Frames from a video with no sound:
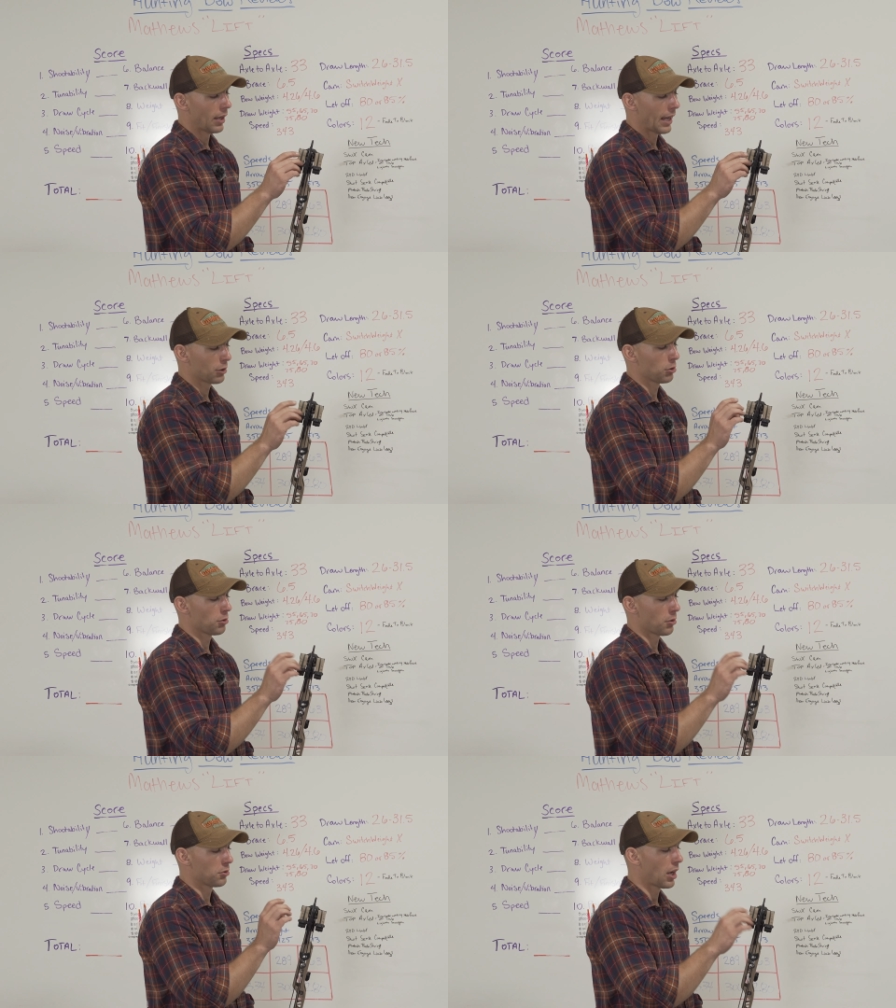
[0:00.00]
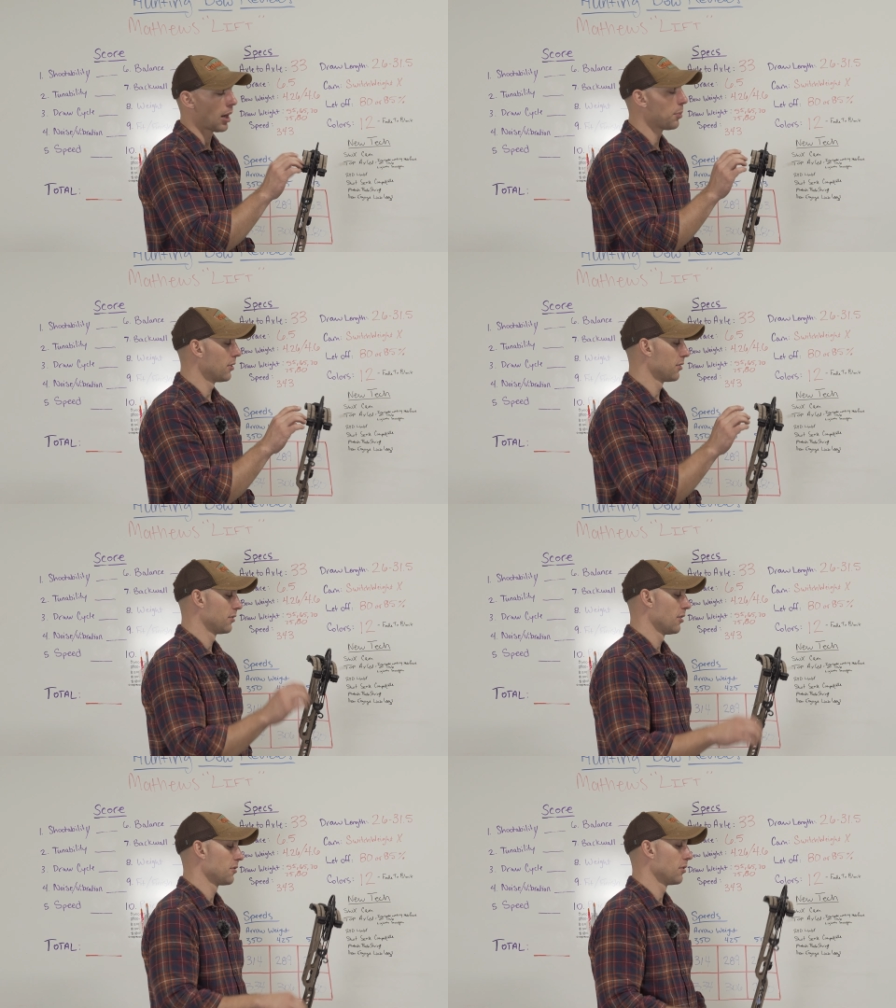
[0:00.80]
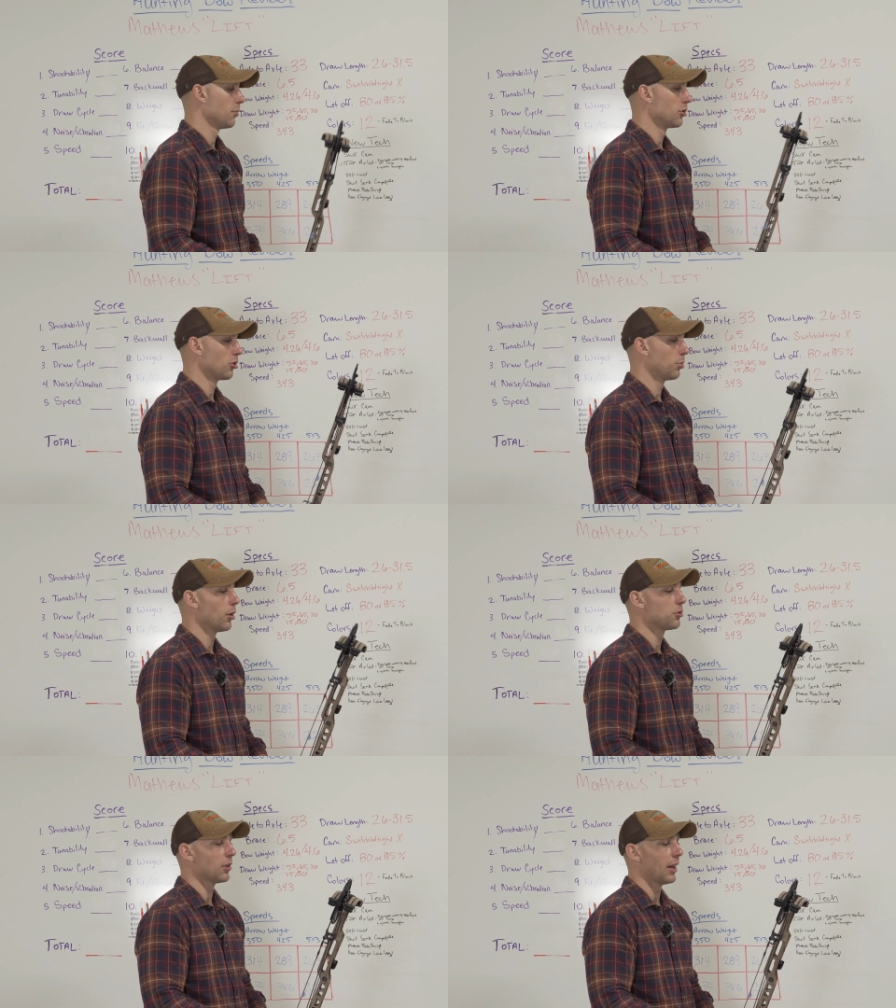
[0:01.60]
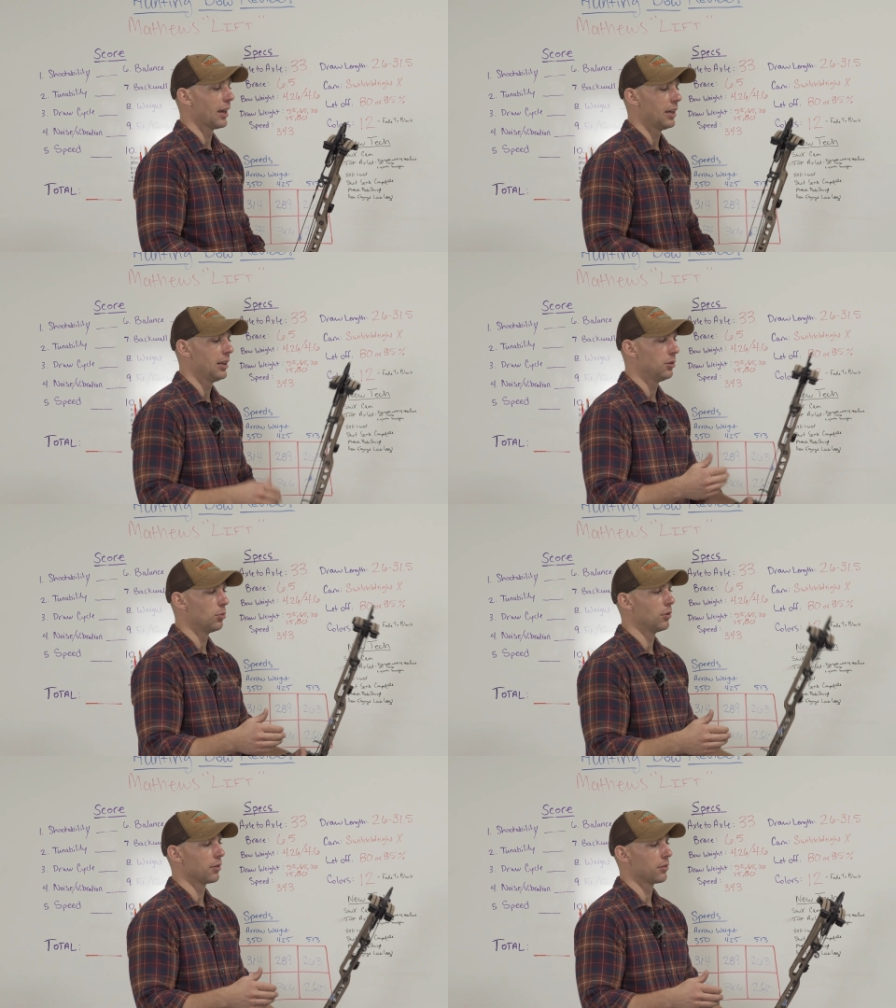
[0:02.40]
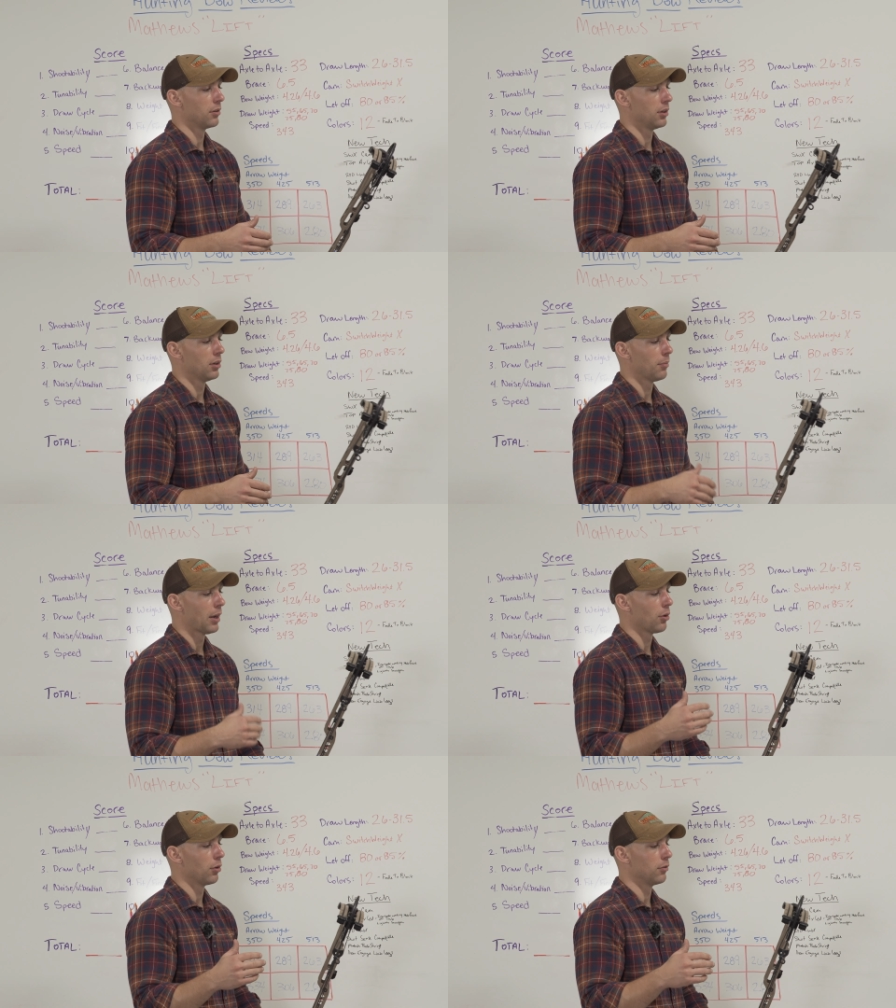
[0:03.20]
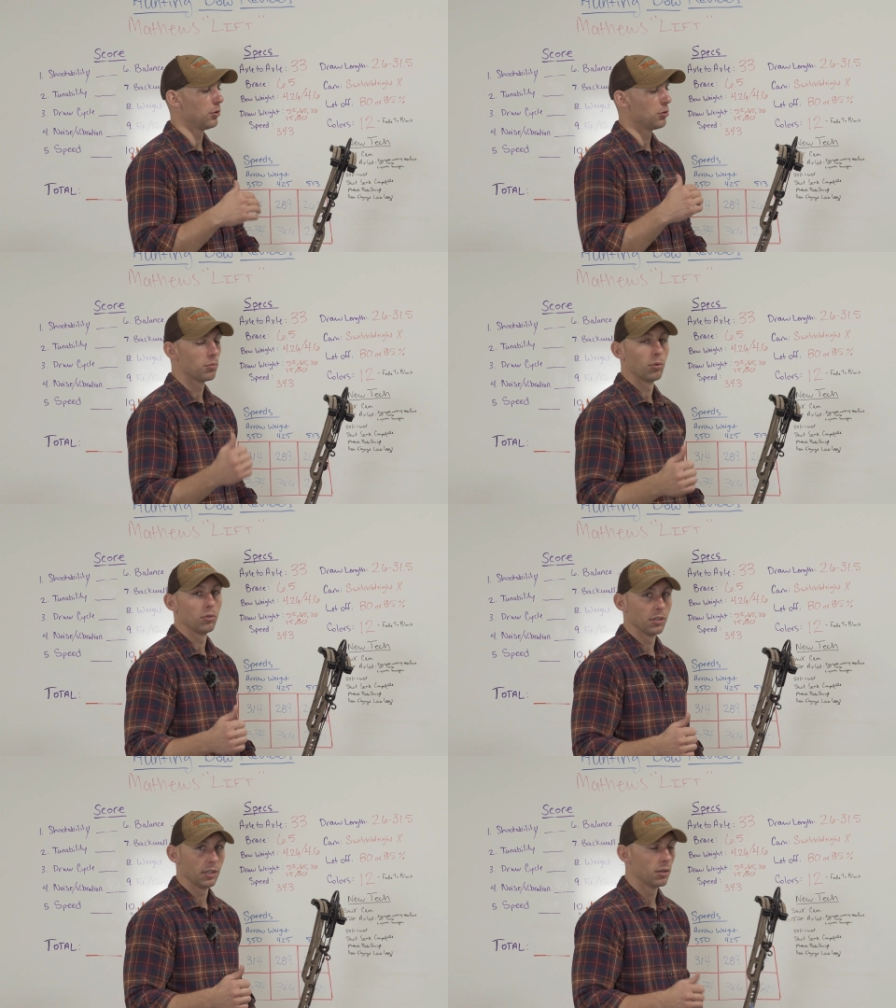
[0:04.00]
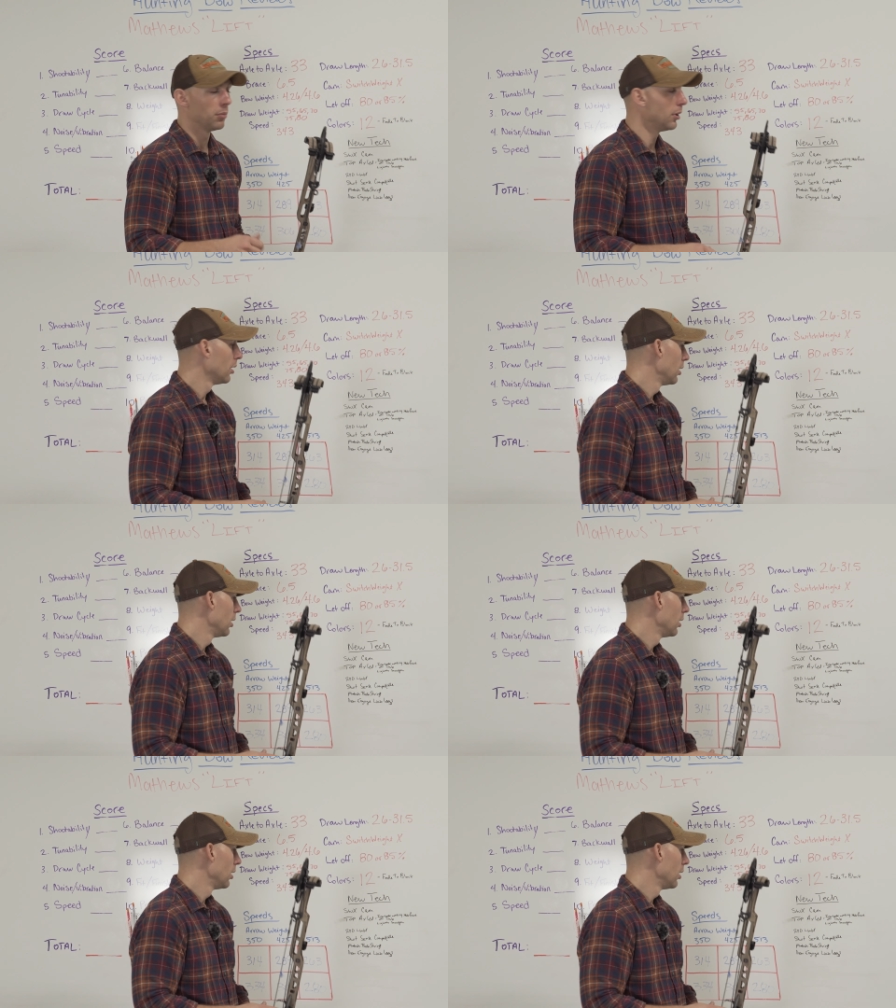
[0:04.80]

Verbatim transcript: axles on top of this system is supposed to aid with the amount of usable limb.